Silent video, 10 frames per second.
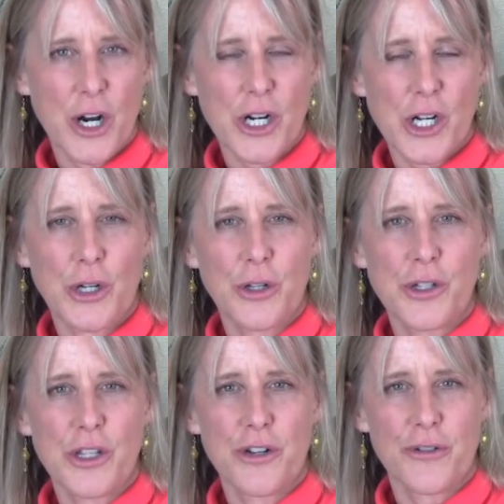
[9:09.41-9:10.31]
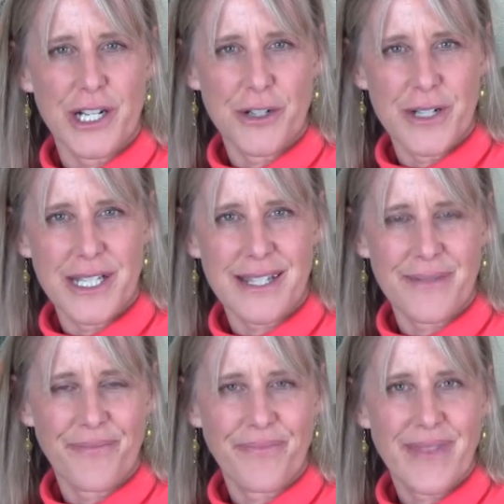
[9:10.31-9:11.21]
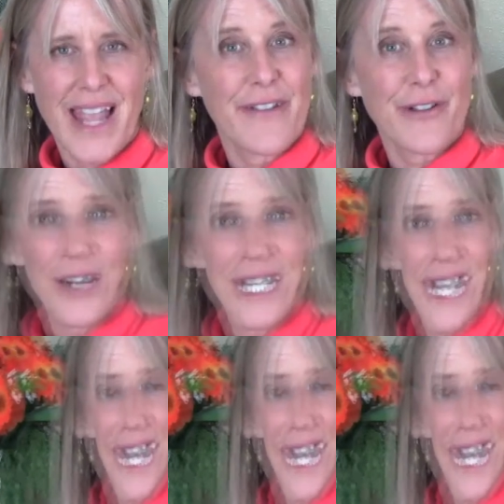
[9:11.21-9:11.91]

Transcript: article to the directories. Have a great